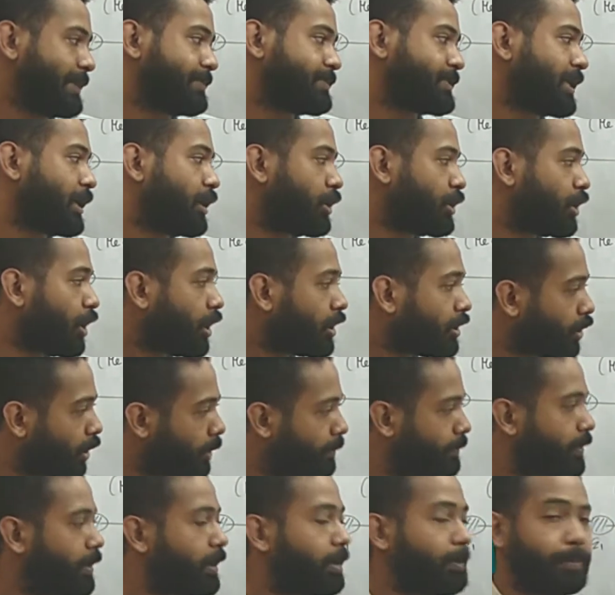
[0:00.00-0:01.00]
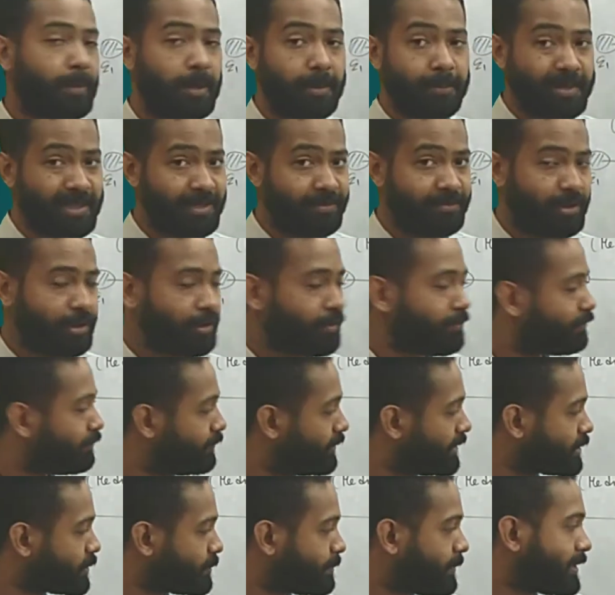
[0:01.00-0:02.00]
epsilon naught, or permittivity of
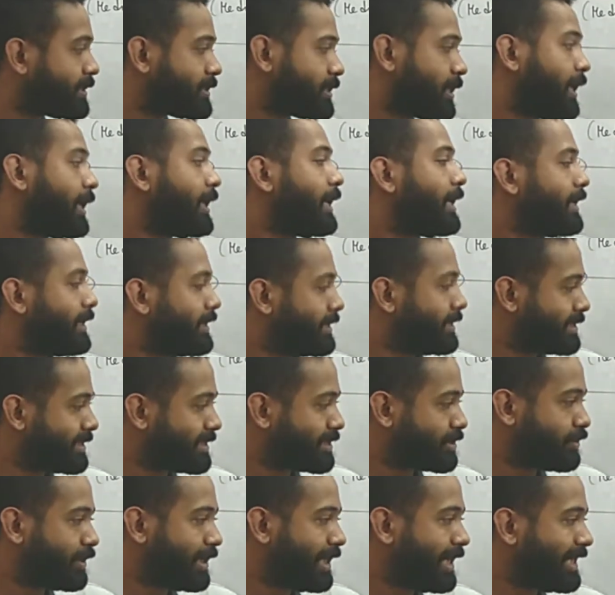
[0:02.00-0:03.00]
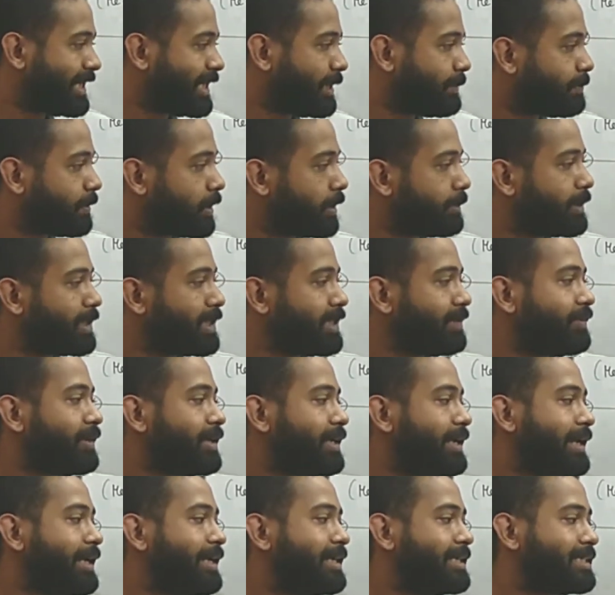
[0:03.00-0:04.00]
free space. This is relative
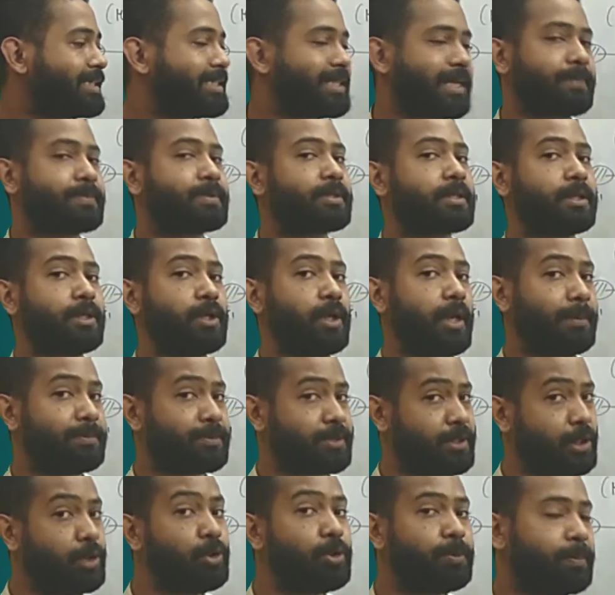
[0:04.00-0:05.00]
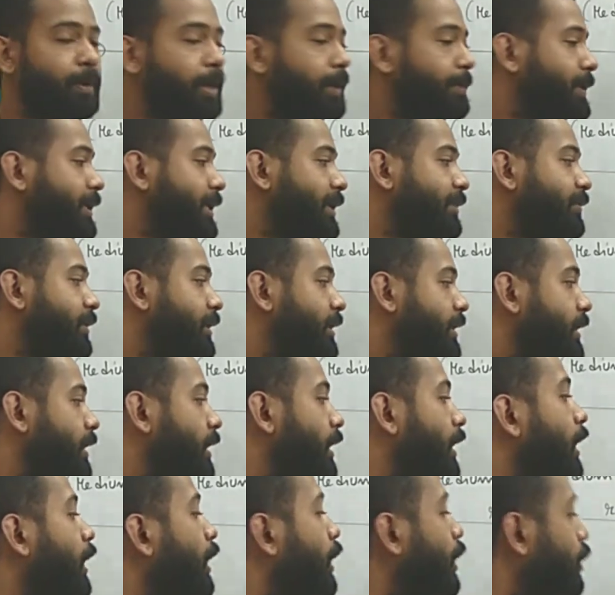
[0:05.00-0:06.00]
permittivity, and this is absolute permittivity.
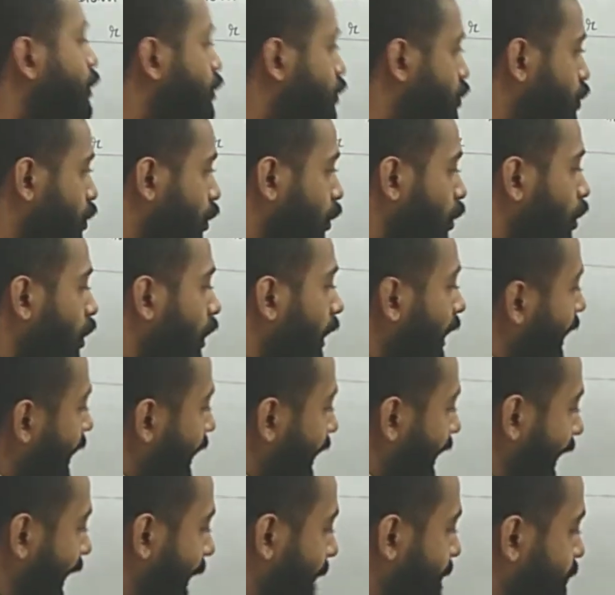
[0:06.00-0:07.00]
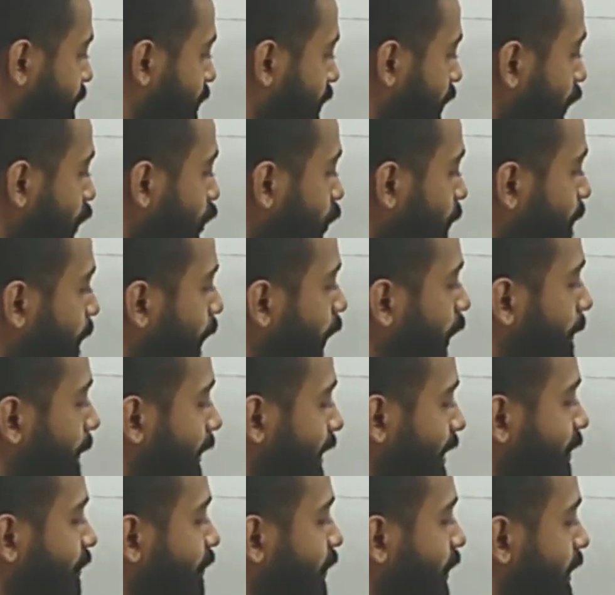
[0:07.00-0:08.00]
So, absolute
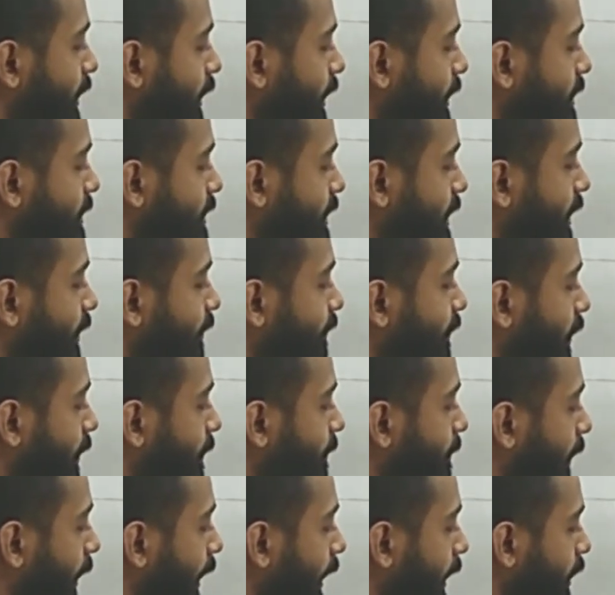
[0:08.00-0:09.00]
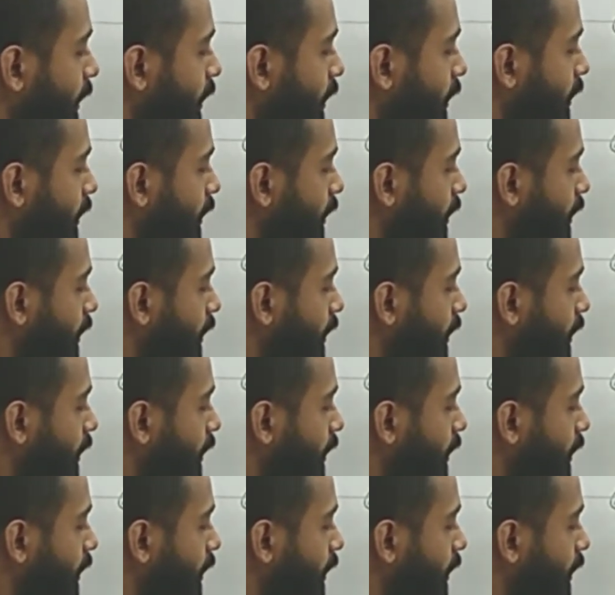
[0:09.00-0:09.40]
permittivity is given by